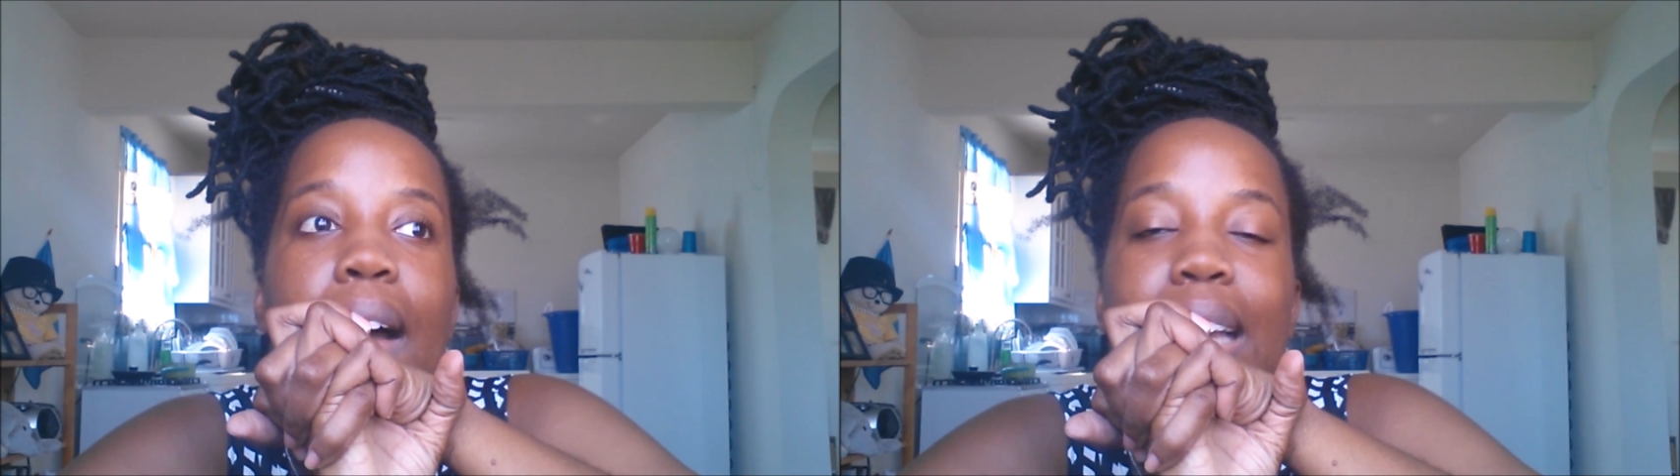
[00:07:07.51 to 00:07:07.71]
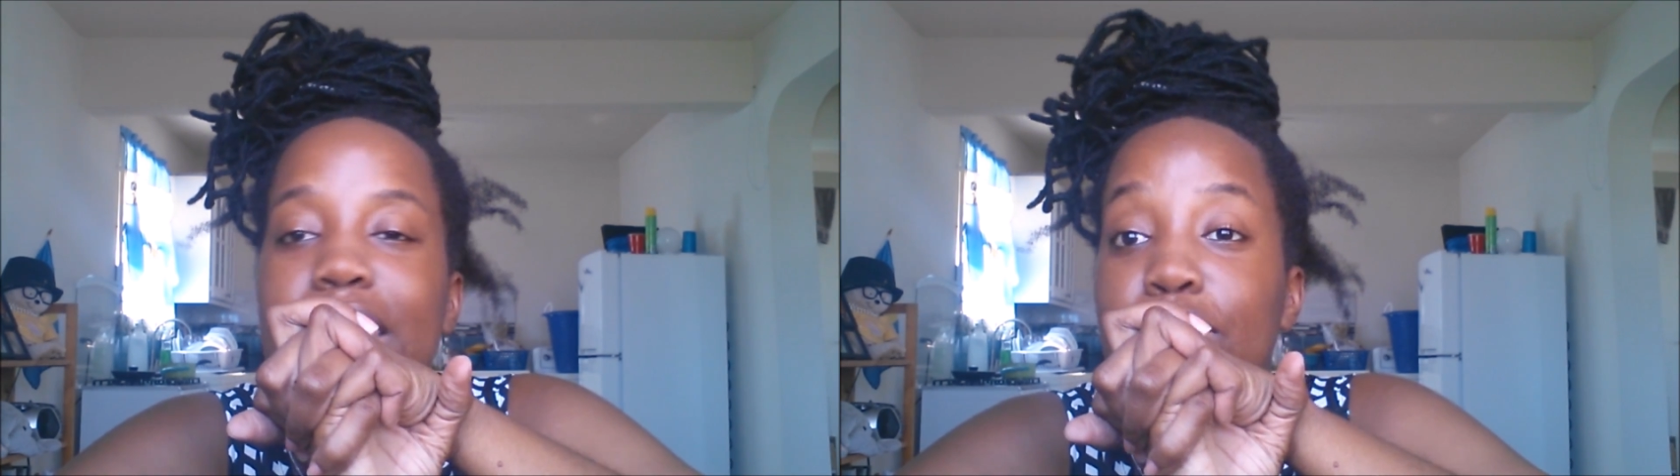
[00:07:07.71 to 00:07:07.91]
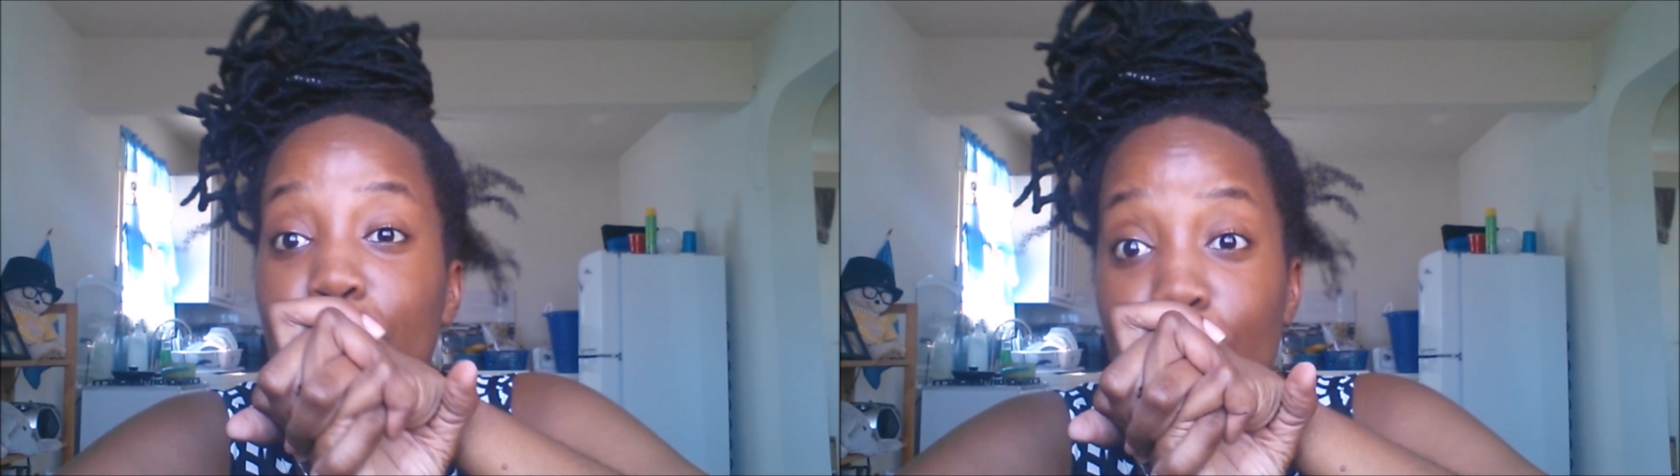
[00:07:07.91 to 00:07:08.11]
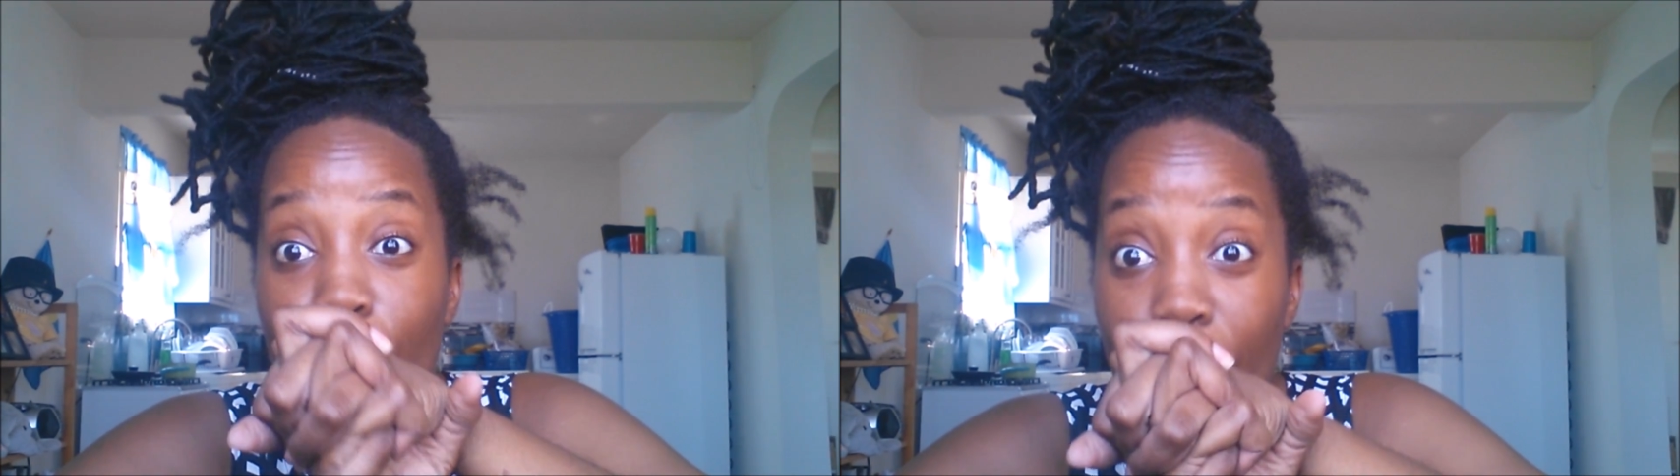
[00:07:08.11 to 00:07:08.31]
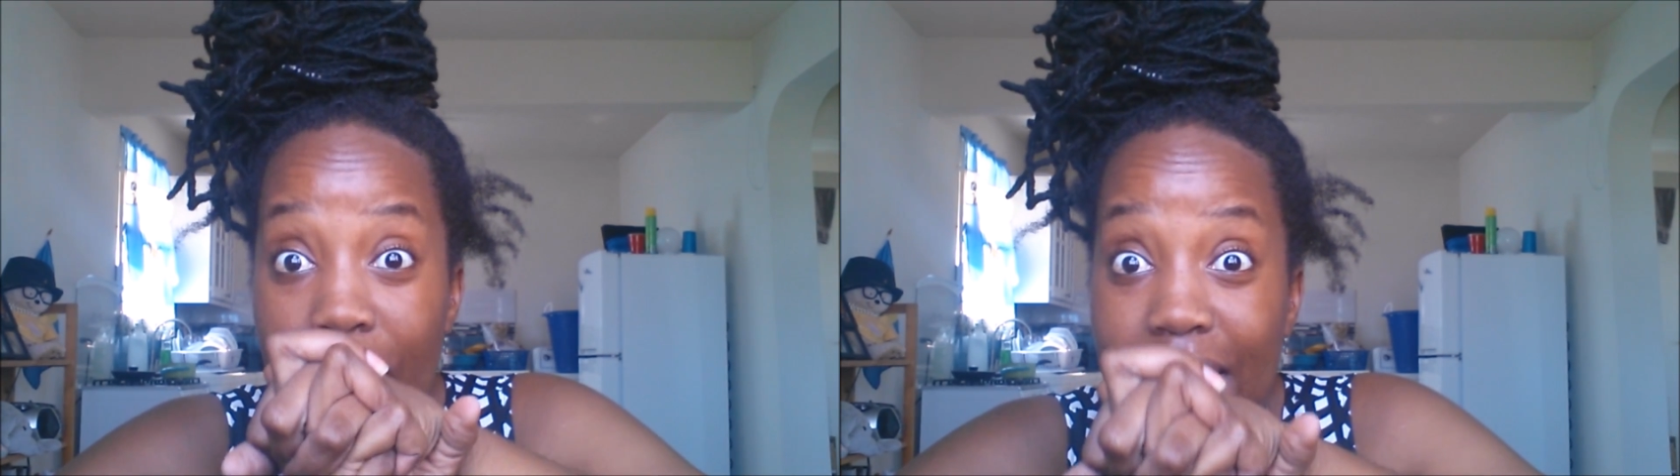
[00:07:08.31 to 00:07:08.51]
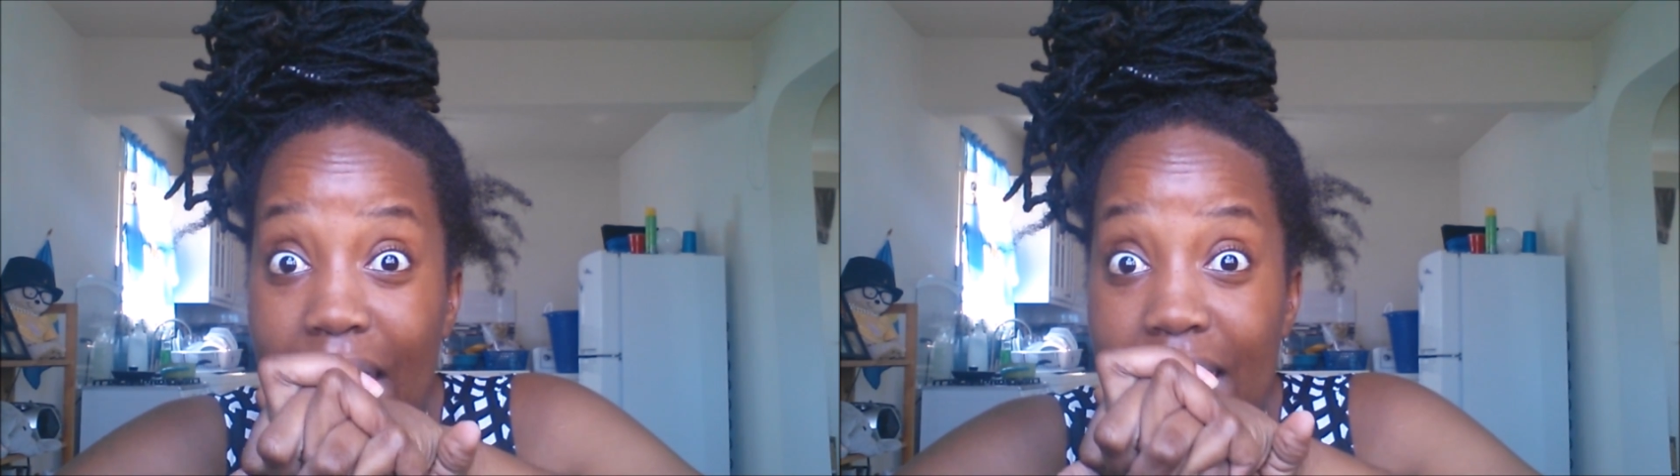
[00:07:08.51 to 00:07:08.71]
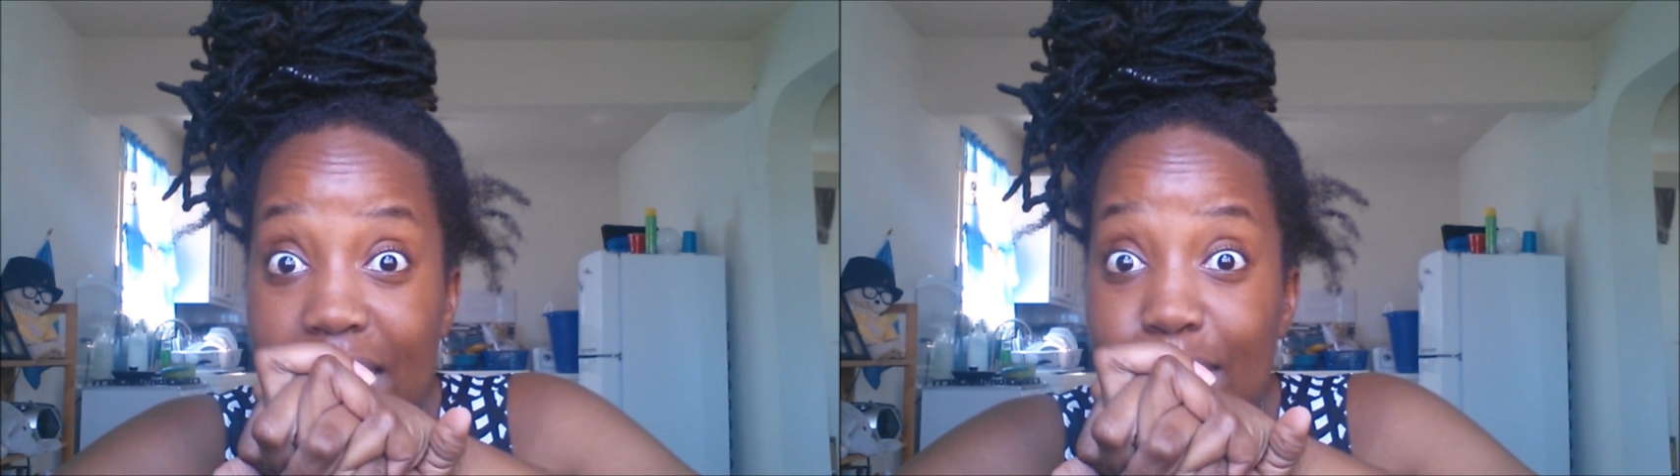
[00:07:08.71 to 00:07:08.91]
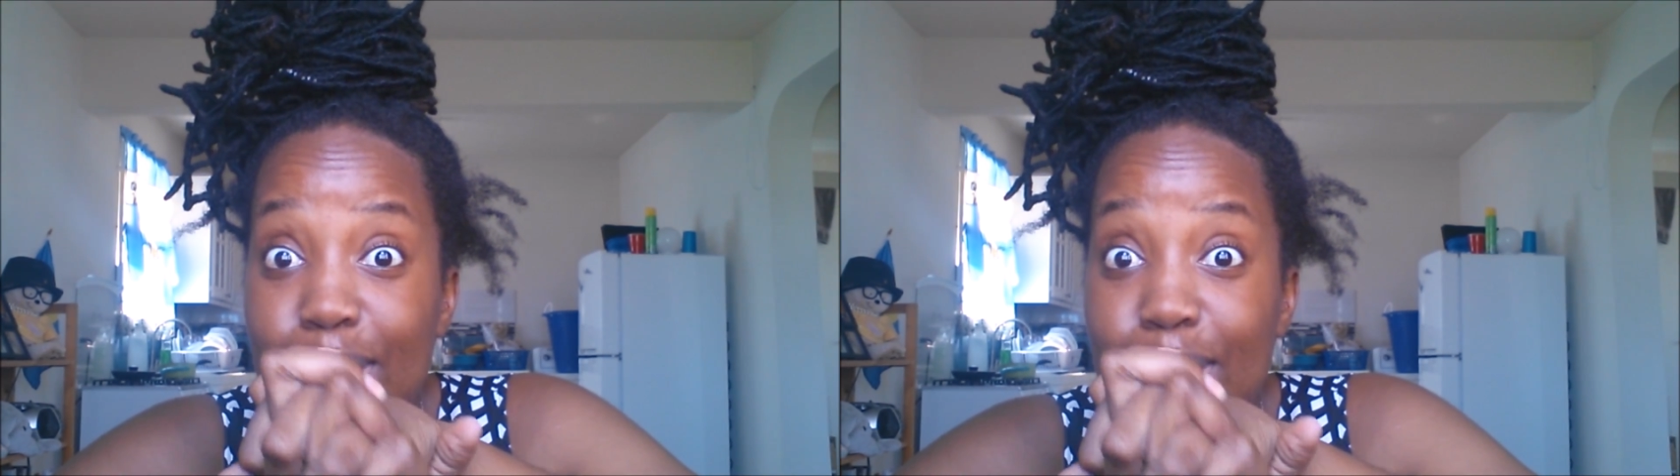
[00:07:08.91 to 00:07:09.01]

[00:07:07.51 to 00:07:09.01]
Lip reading: I just don't know what yet.